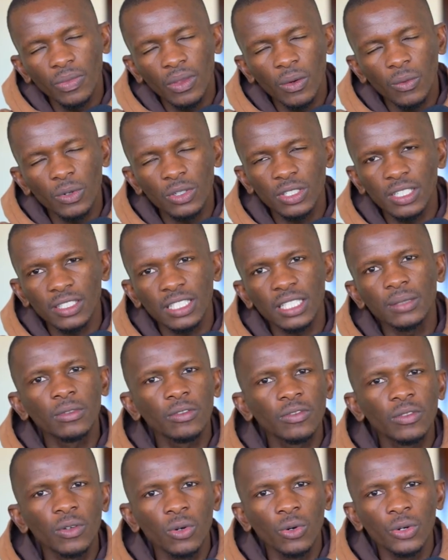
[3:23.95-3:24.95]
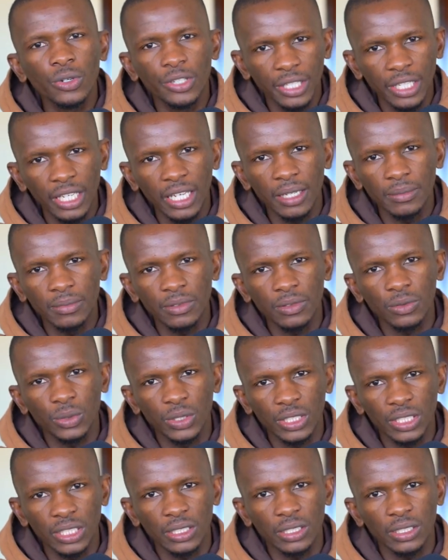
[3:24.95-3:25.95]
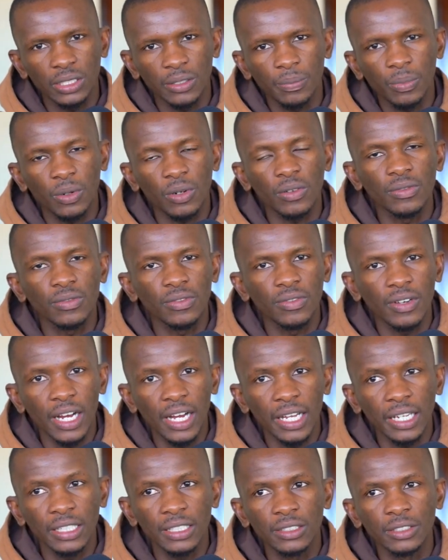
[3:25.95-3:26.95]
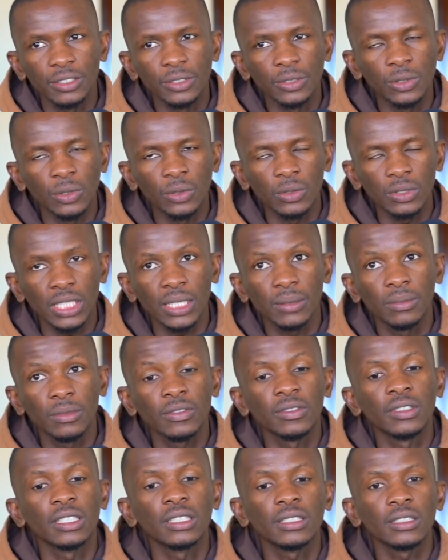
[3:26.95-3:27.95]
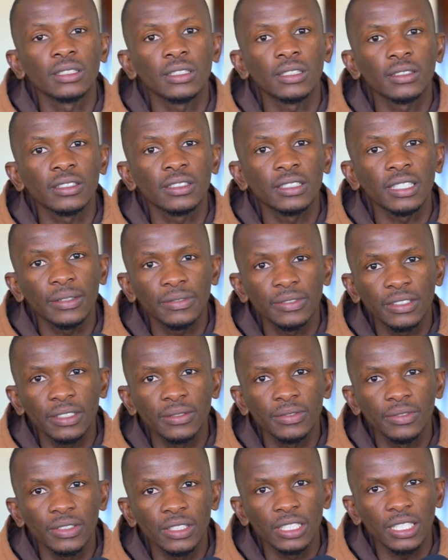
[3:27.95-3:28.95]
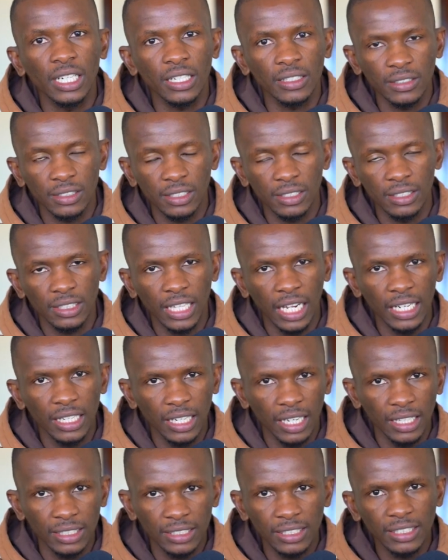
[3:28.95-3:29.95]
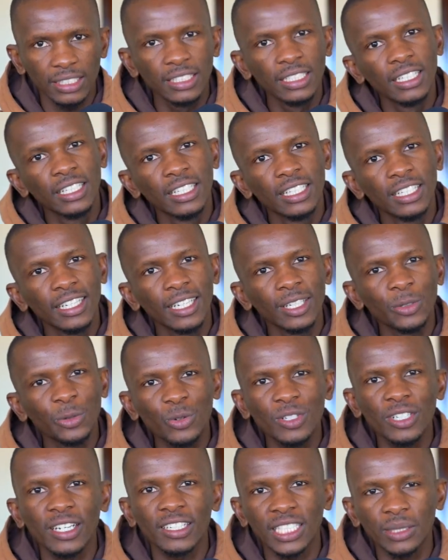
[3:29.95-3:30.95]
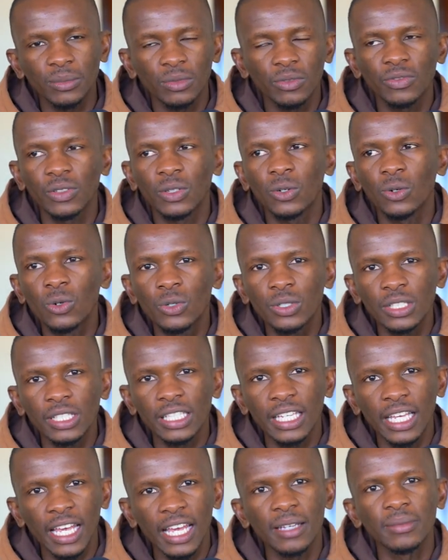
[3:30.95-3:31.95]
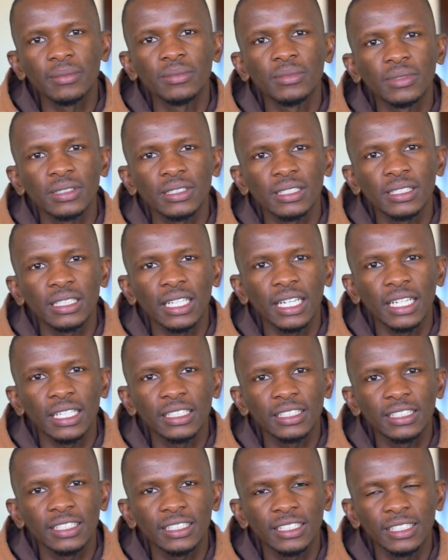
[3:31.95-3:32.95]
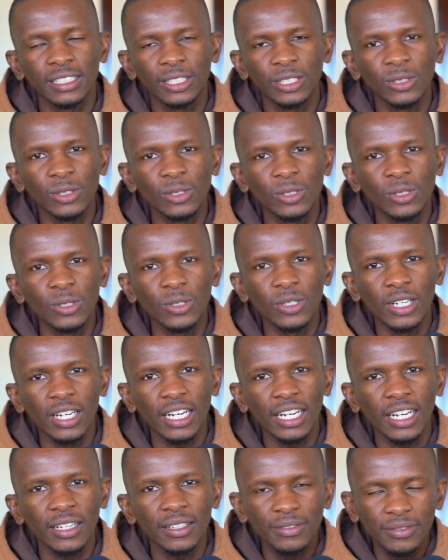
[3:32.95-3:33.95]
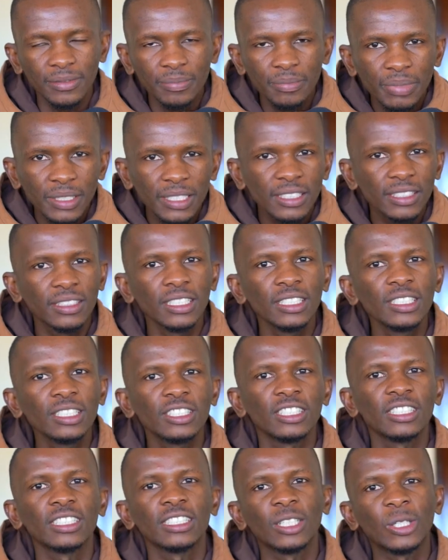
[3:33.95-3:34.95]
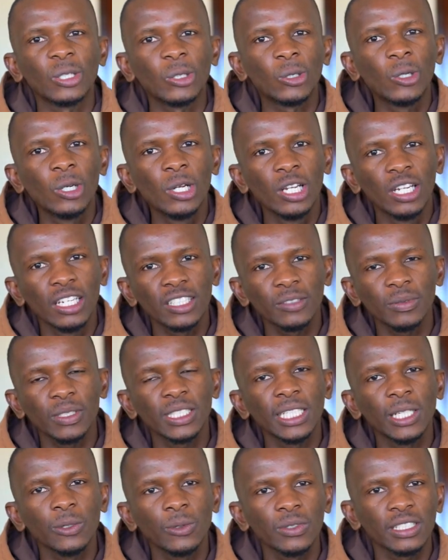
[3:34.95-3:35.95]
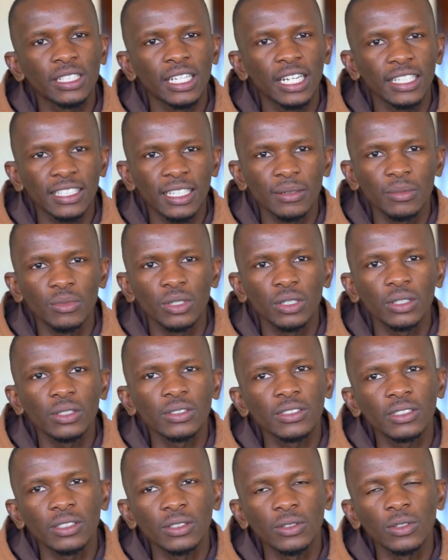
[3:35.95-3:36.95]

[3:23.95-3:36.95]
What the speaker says: which are some of the OEMs which provide, some of this safety features standard? And which are some of the OEMs that, are a bit stingy, especially with lesser models,